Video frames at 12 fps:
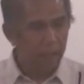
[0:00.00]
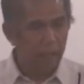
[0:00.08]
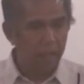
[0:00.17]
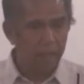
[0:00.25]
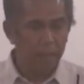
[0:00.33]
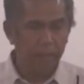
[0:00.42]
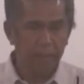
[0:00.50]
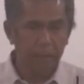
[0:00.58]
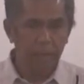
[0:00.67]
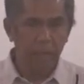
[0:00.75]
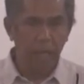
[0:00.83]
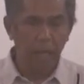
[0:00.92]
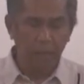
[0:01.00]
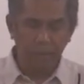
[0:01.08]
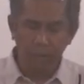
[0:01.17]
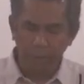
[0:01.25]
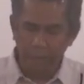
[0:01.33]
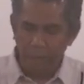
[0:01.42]
I
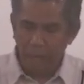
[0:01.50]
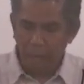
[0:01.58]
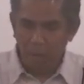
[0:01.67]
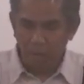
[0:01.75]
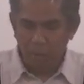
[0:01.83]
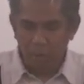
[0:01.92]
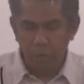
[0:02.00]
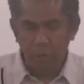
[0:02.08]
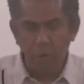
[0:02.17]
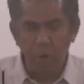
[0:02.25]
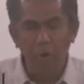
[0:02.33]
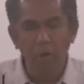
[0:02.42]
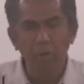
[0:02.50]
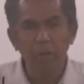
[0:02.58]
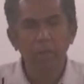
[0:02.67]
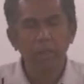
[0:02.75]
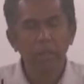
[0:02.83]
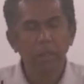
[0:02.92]
don't care how strong
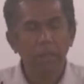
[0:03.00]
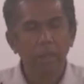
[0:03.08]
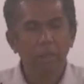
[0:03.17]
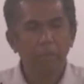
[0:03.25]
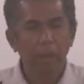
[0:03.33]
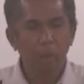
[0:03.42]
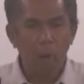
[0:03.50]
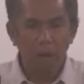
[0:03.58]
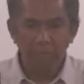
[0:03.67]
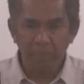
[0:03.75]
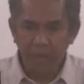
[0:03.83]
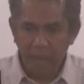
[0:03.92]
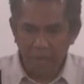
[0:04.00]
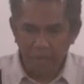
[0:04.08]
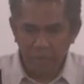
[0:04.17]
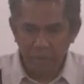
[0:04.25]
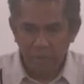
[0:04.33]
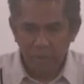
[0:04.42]
my wife
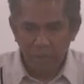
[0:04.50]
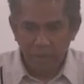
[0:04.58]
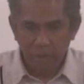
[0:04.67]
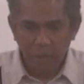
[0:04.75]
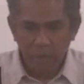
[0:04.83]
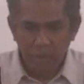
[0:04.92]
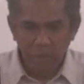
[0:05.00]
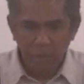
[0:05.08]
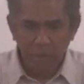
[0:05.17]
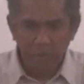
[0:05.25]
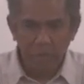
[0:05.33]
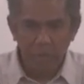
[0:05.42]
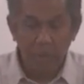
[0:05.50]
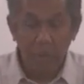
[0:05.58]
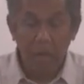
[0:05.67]
gets, she is